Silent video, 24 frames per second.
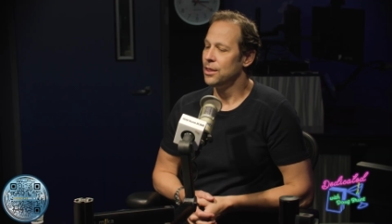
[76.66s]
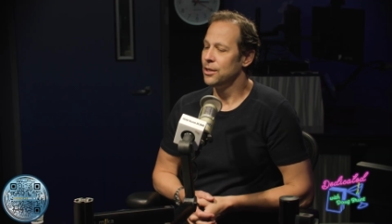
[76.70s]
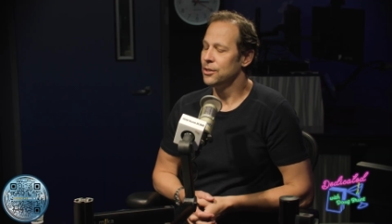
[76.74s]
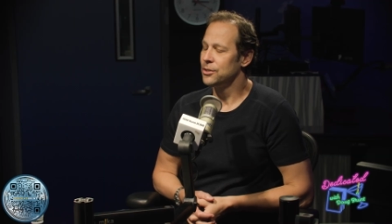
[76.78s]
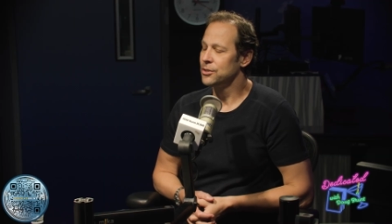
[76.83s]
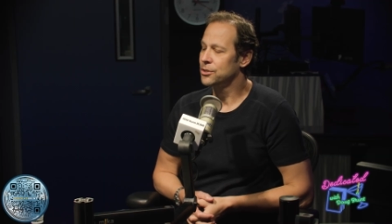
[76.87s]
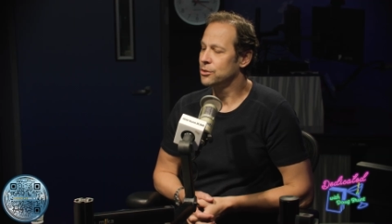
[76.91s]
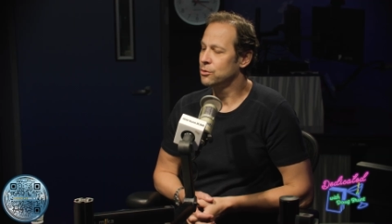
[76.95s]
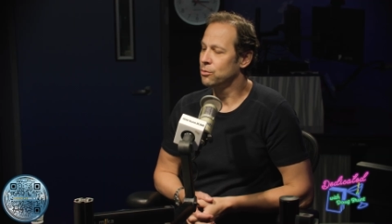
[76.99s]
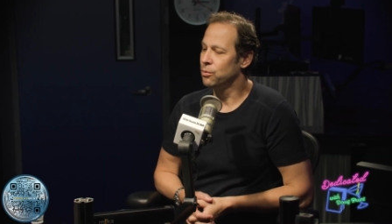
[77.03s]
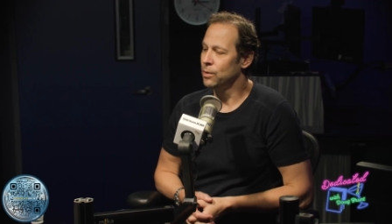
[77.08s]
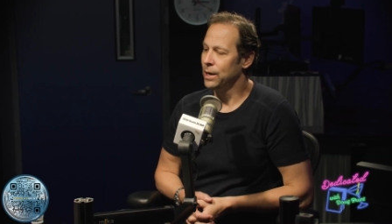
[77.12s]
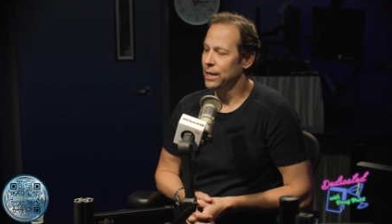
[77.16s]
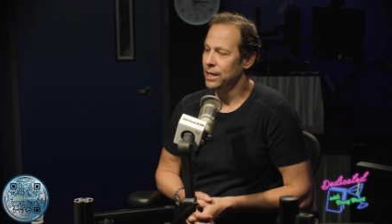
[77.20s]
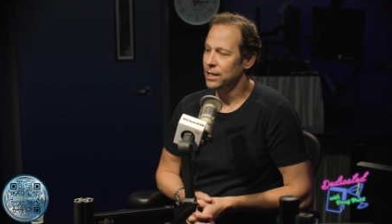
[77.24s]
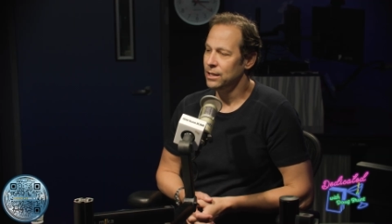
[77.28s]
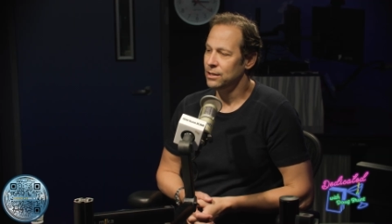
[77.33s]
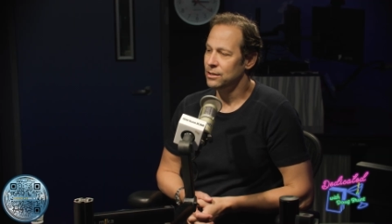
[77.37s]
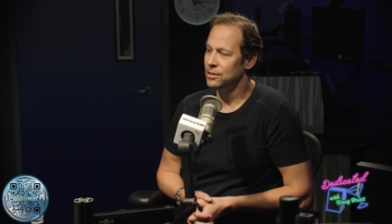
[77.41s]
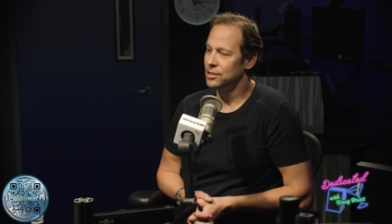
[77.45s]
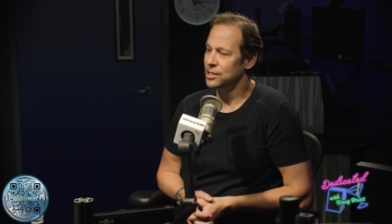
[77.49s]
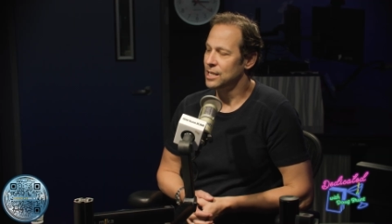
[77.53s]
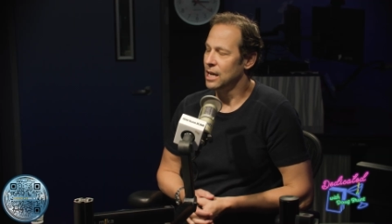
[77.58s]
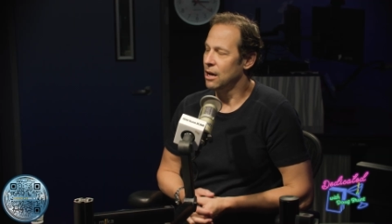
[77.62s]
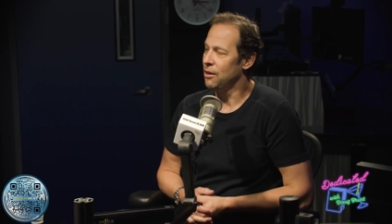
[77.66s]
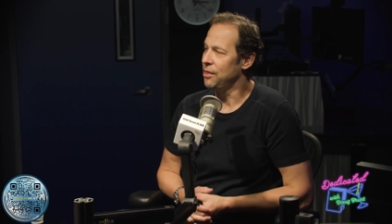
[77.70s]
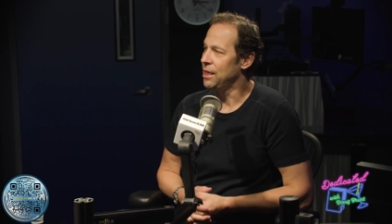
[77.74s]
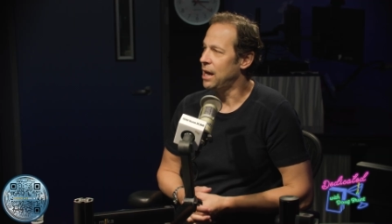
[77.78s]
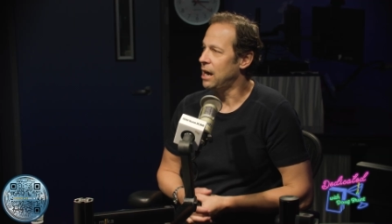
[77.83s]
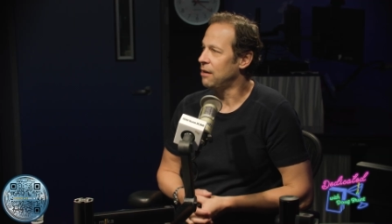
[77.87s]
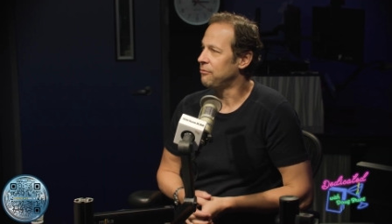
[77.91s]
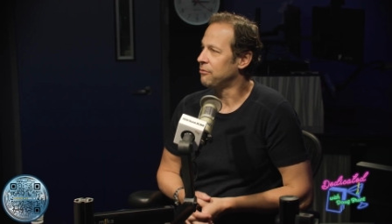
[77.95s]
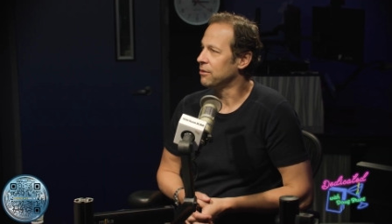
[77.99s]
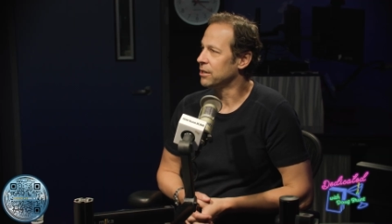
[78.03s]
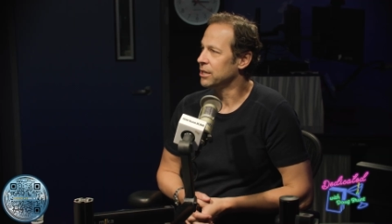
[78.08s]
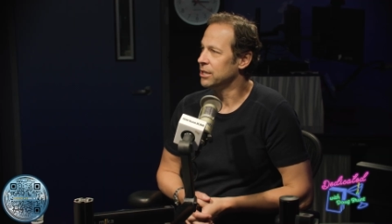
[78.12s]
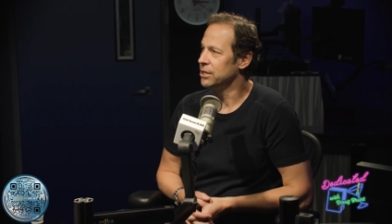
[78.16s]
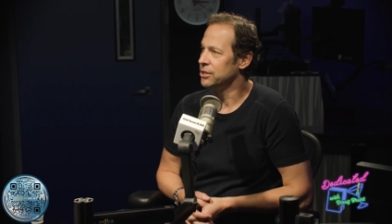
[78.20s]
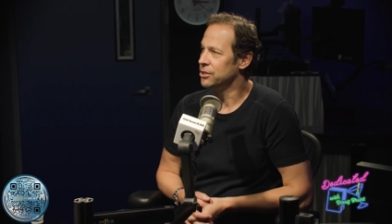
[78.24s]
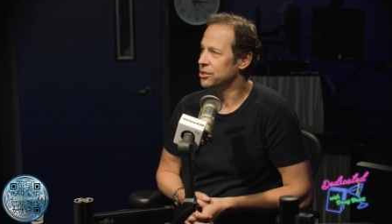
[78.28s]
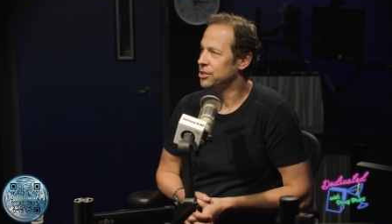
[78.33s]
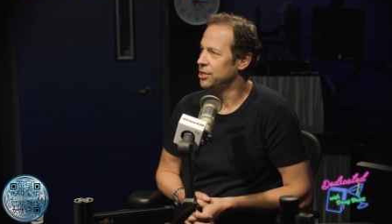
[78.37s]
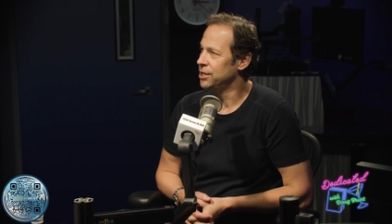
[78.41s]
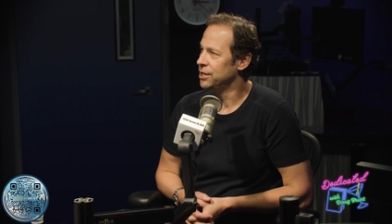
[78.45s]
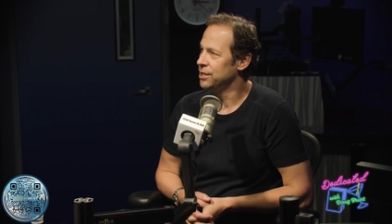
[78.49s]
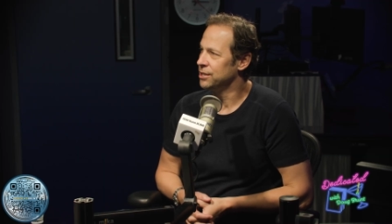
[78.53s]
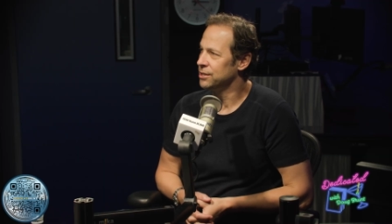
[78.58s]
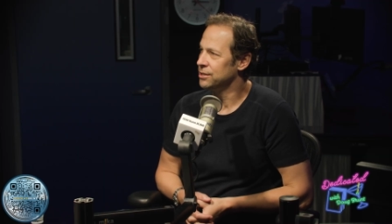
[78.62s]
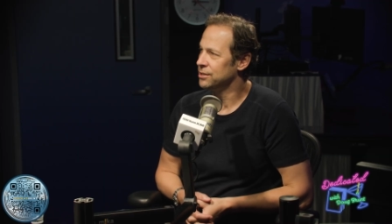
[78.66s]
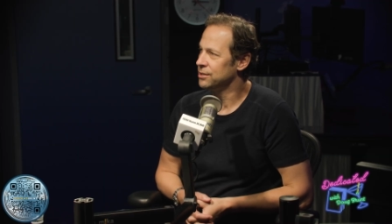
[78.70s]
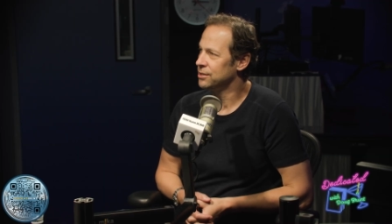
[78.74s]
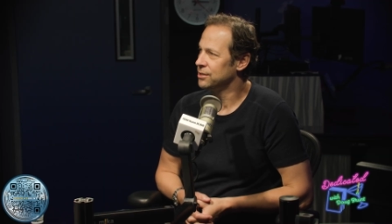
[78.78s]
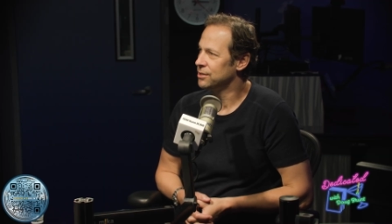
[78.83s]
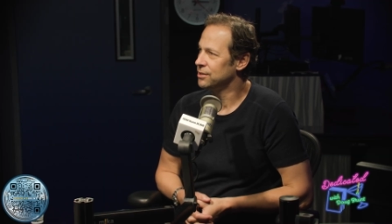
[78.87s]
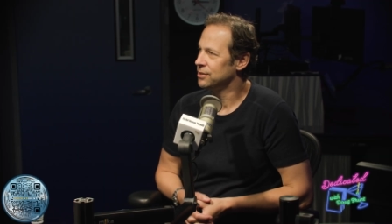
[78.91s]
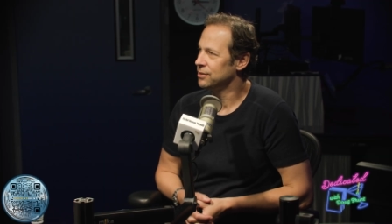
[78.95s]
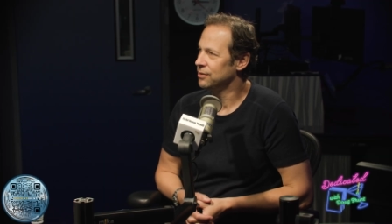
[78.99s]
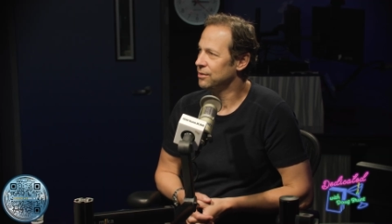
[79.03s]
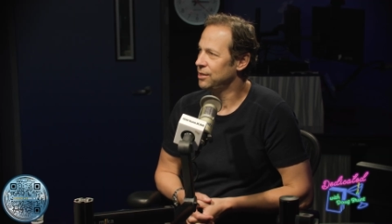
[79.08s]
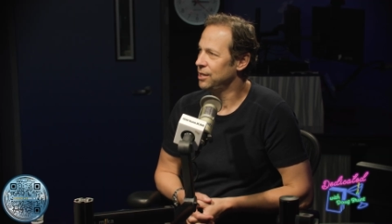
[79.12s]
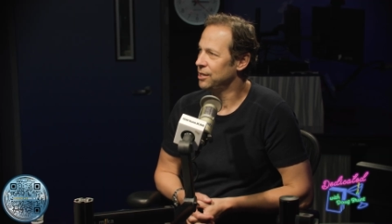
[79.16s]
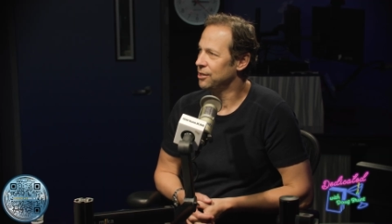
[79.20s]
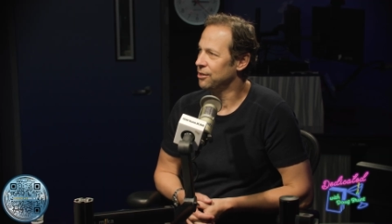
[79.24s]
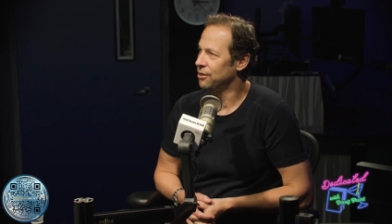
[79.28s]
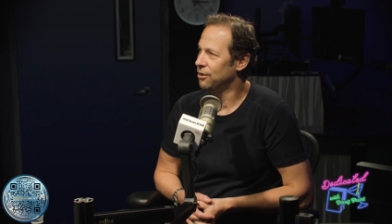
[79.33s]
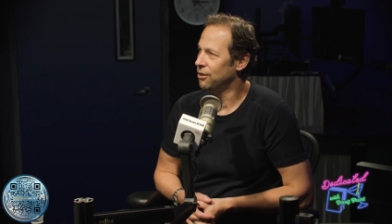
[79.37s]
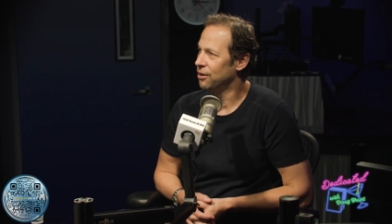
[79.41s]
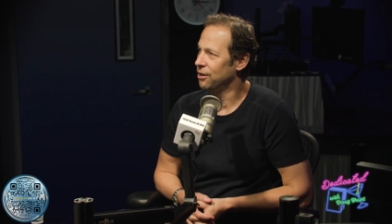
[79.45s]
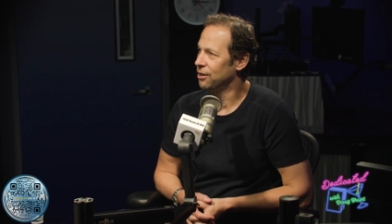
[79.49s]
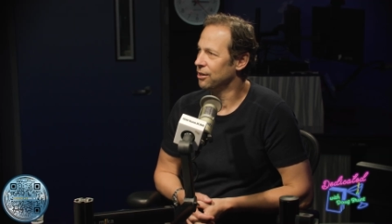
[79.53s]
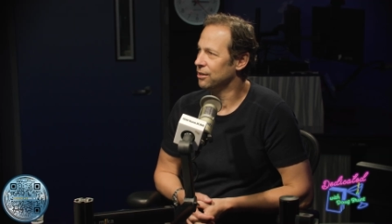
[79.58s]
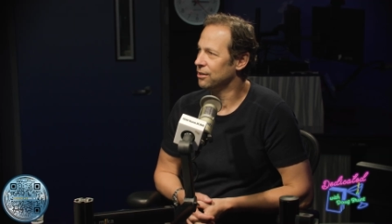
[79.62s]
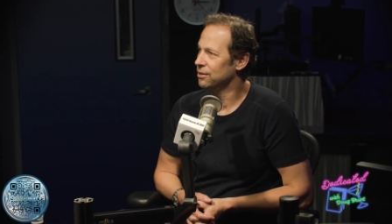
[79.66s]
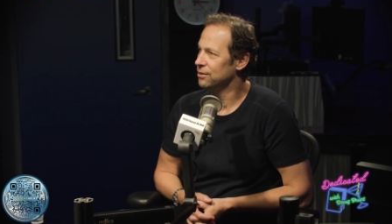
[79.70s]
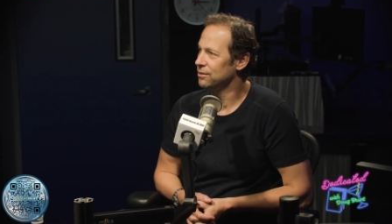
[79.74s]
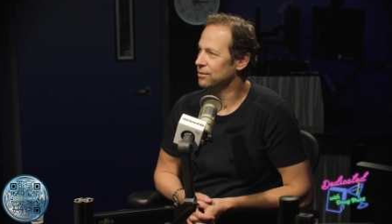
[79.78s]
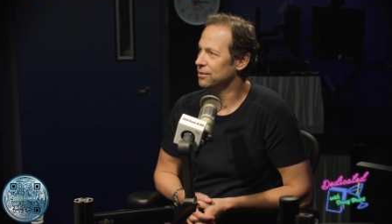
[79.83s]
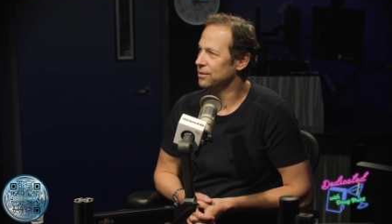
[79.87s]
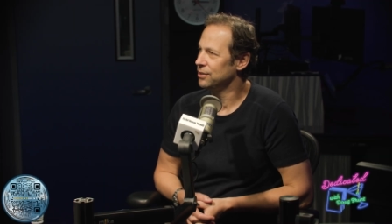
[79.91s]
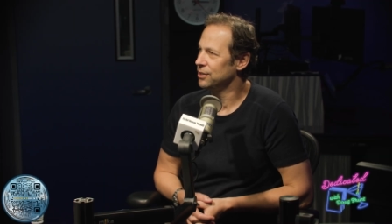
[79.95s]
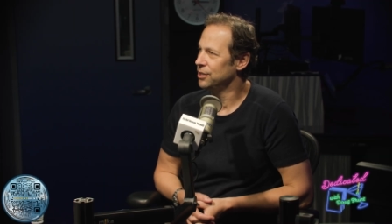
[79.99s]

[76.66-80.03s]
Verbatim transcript: There's great South African gins that are,